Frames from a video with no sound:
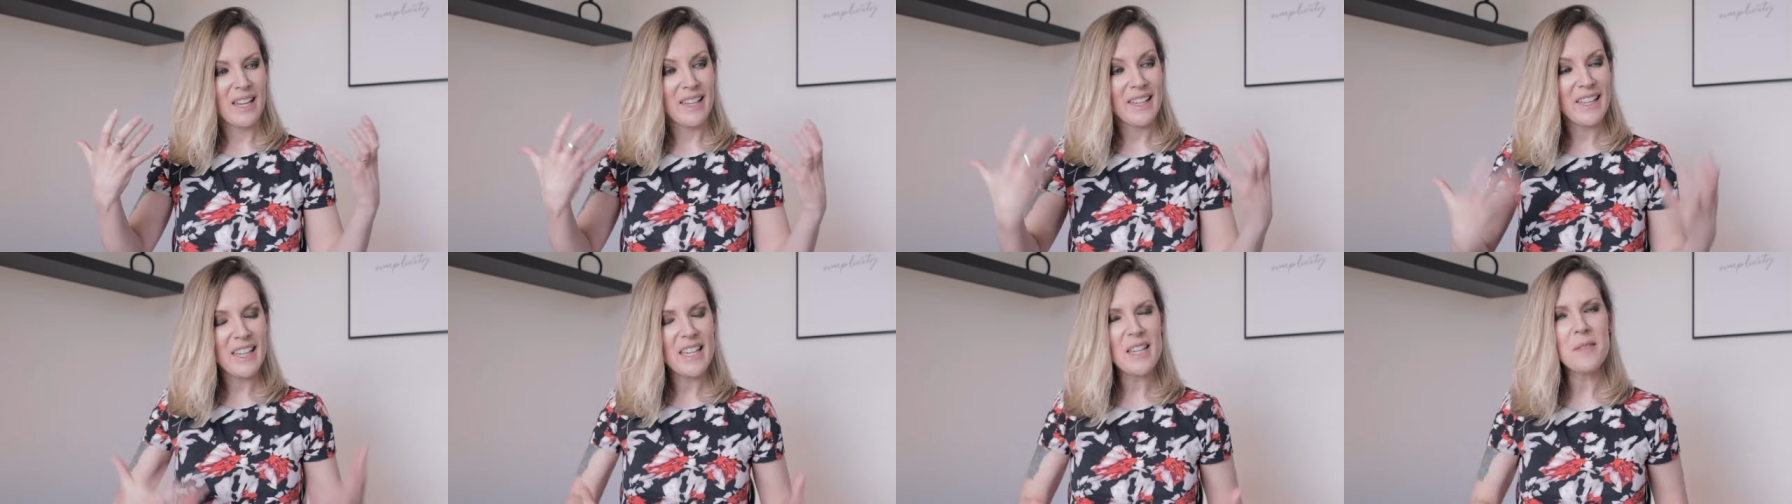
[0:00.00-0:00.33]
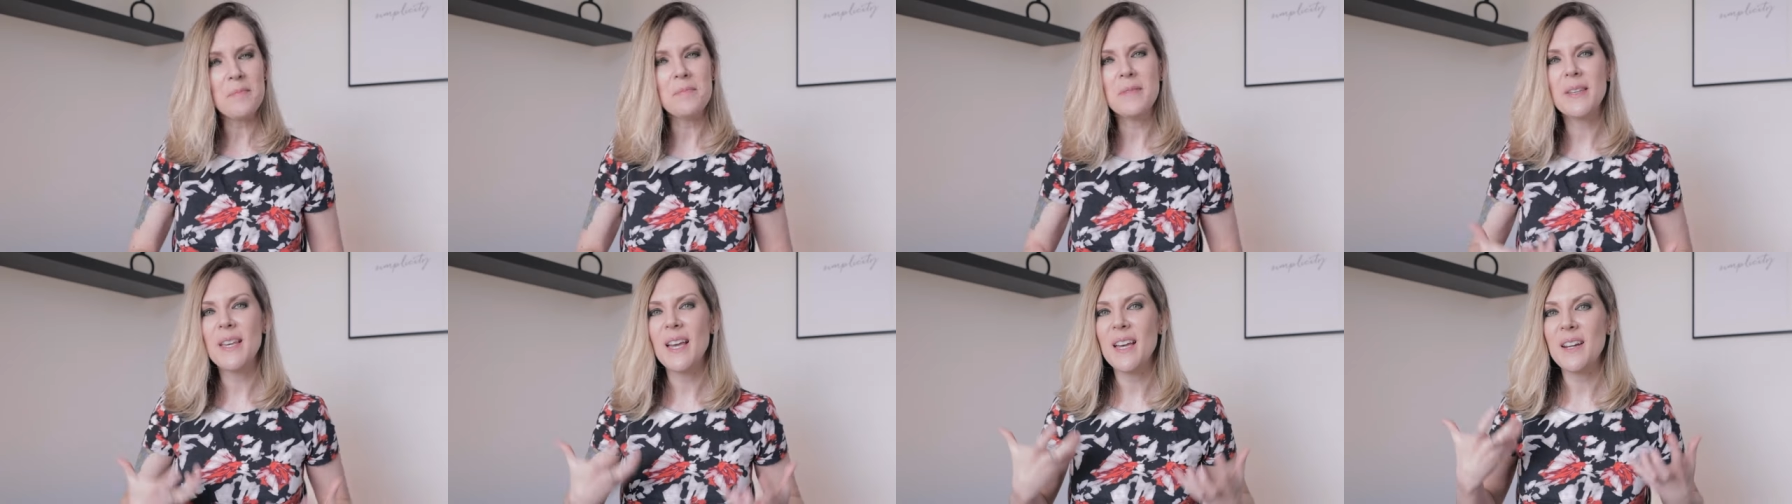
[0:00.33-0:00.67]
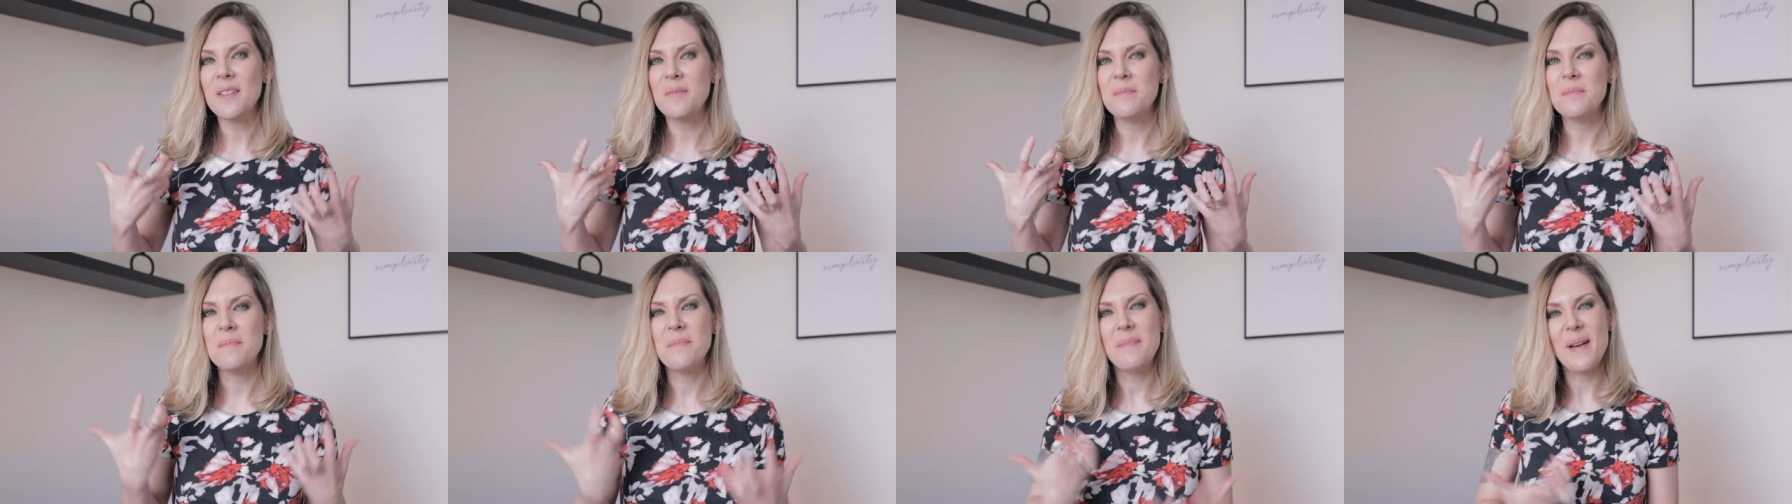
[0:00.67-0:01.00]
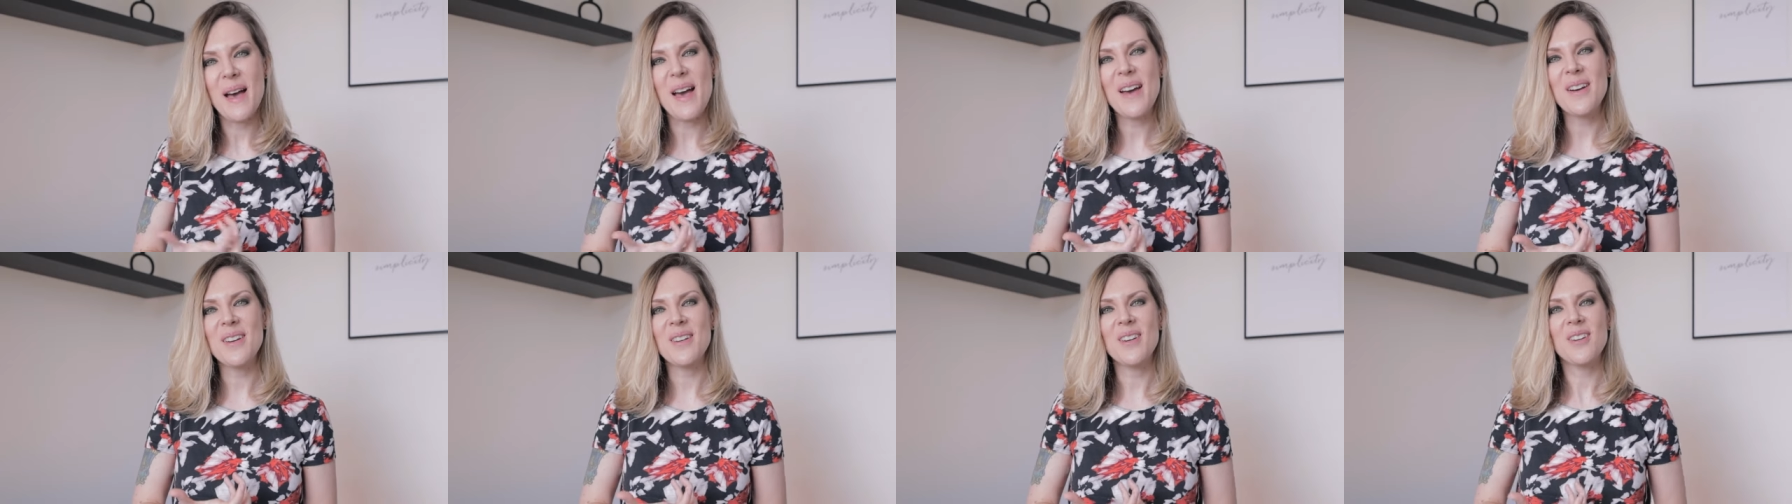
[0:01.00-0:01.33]
keep getting
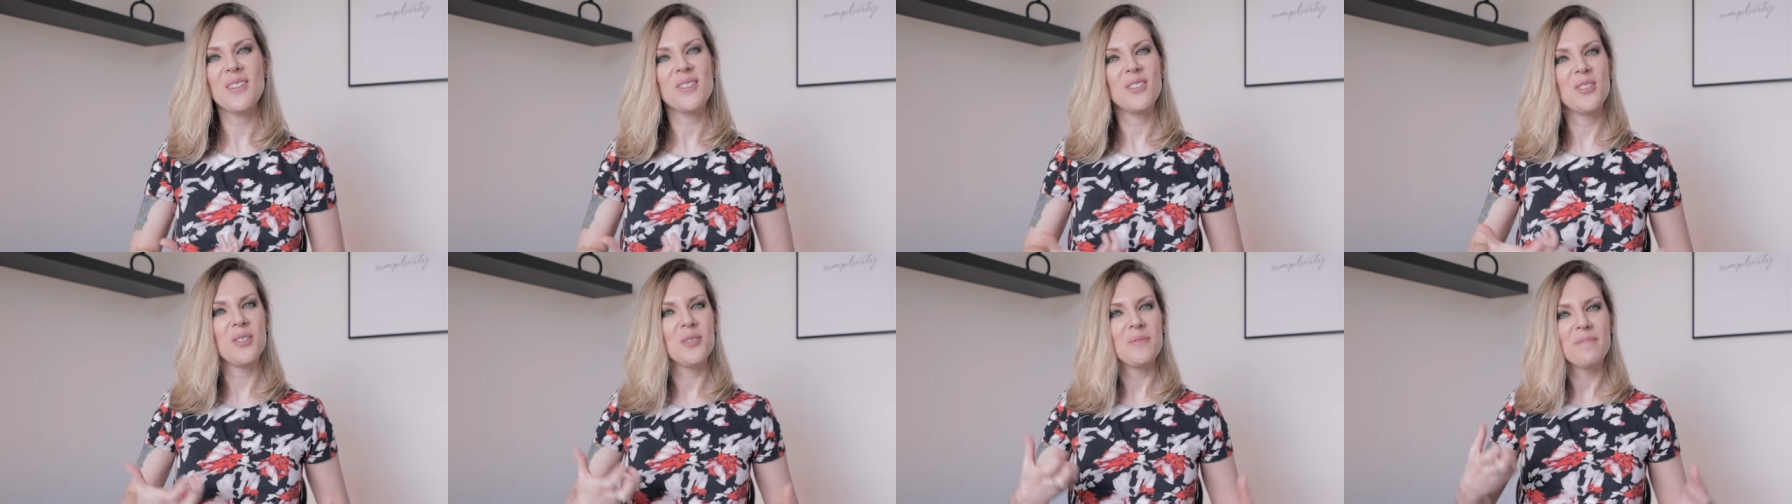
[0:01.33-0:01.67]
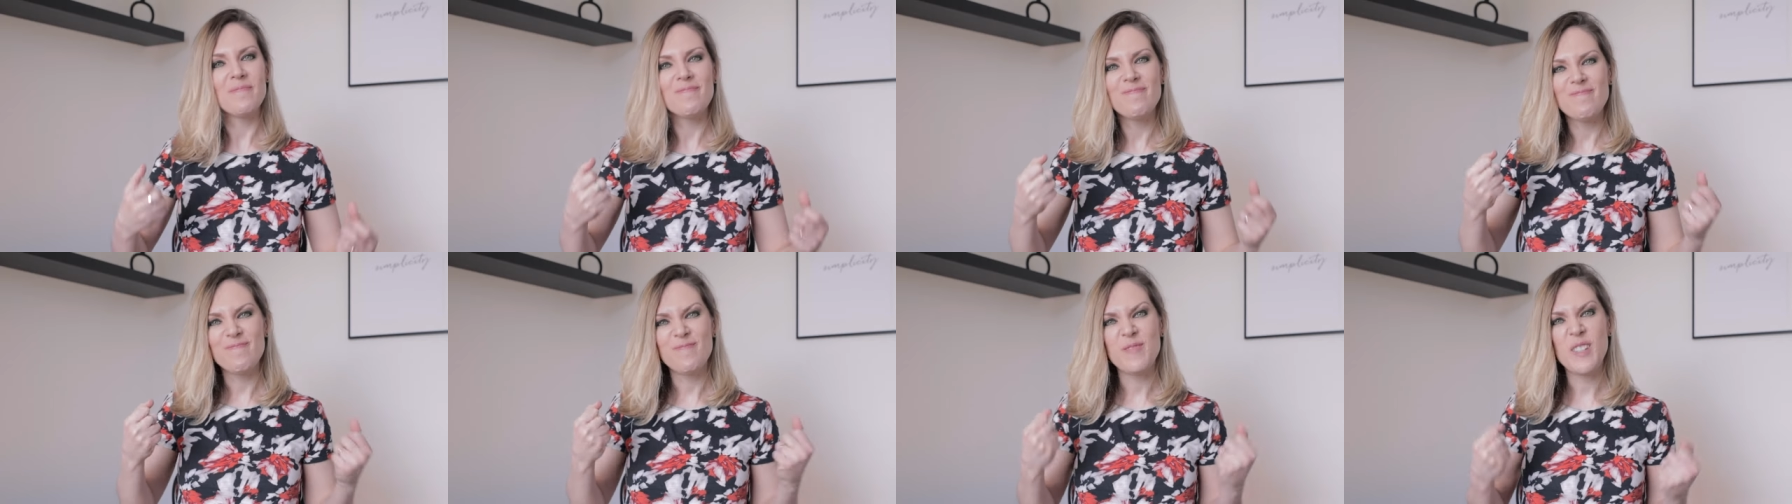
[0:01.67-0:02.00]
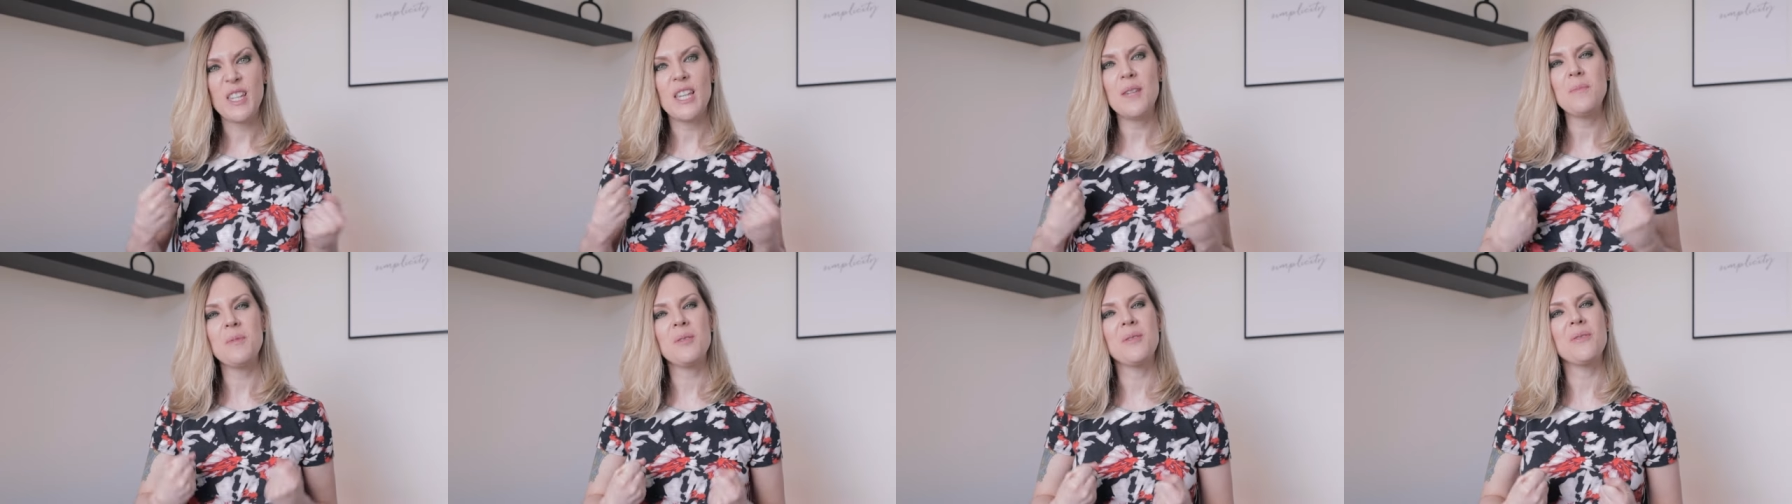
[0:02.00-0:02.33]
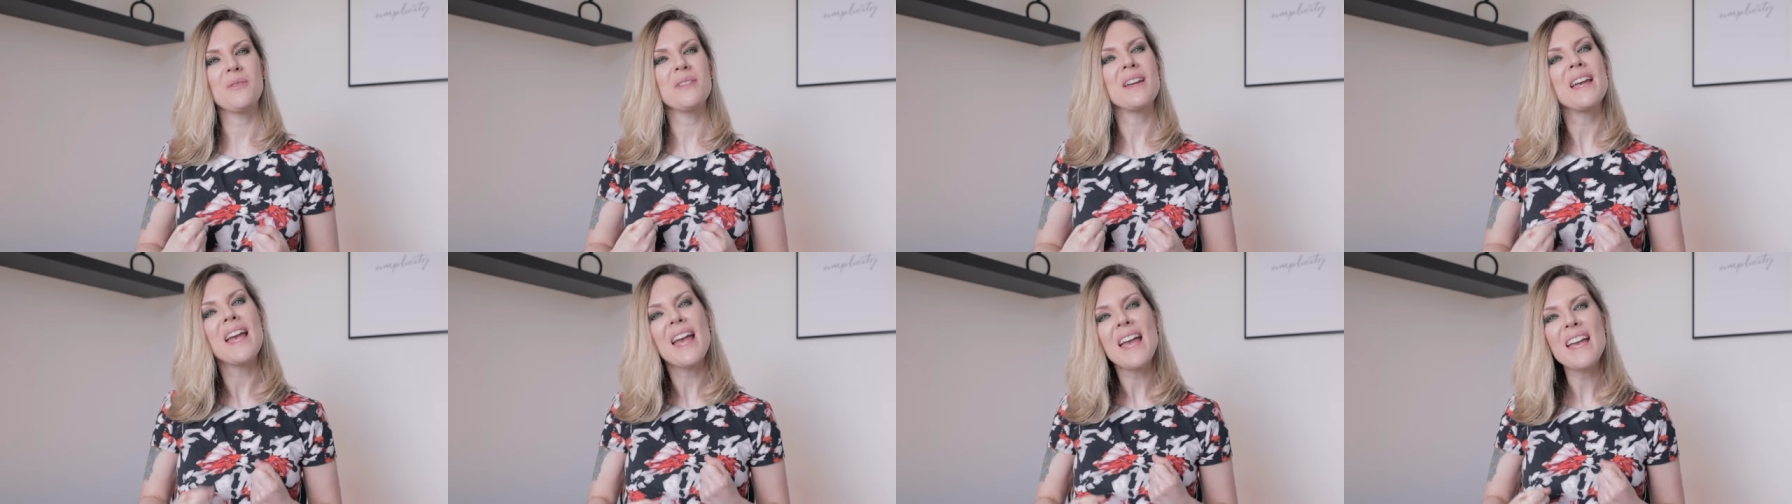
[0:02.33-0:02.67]
better, to keep
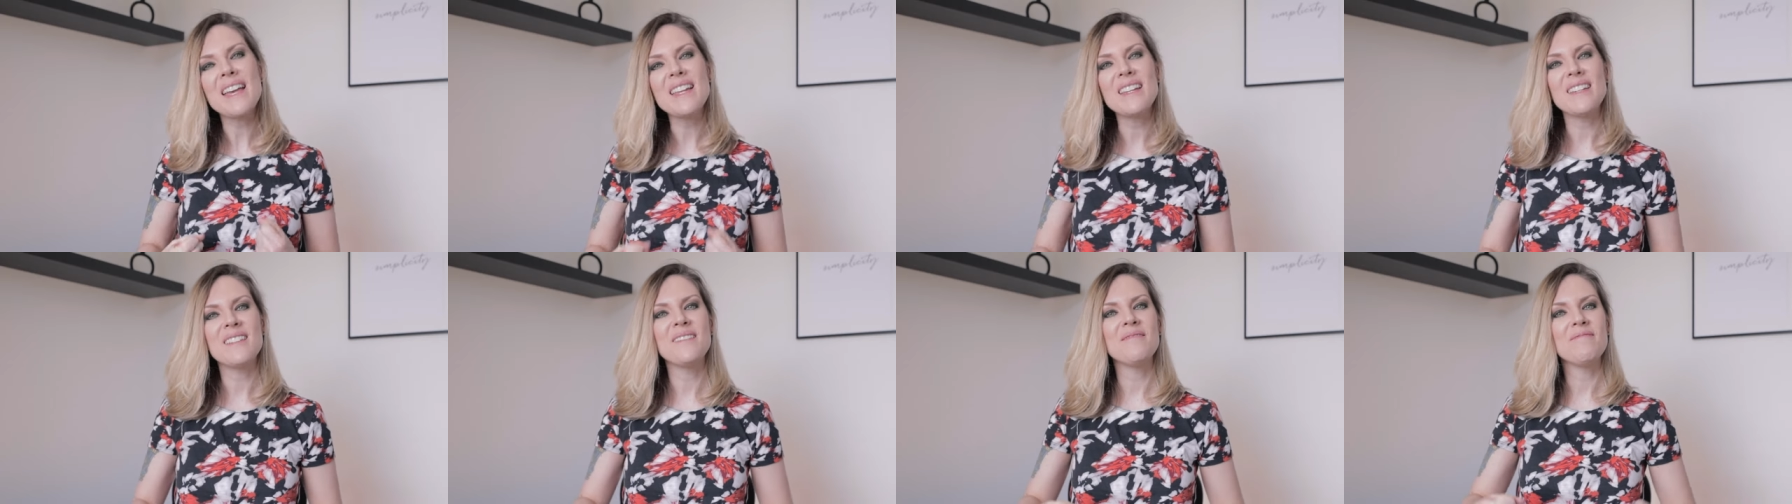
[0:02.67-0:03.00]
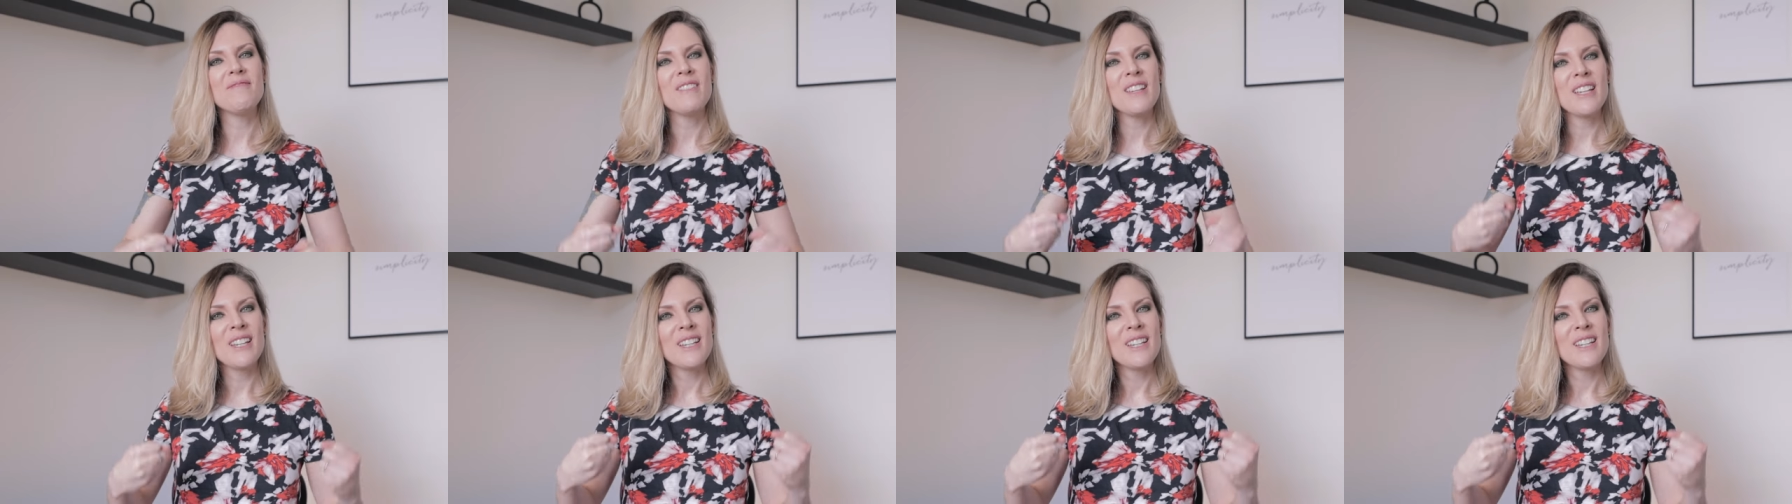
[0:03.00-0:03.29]
creating,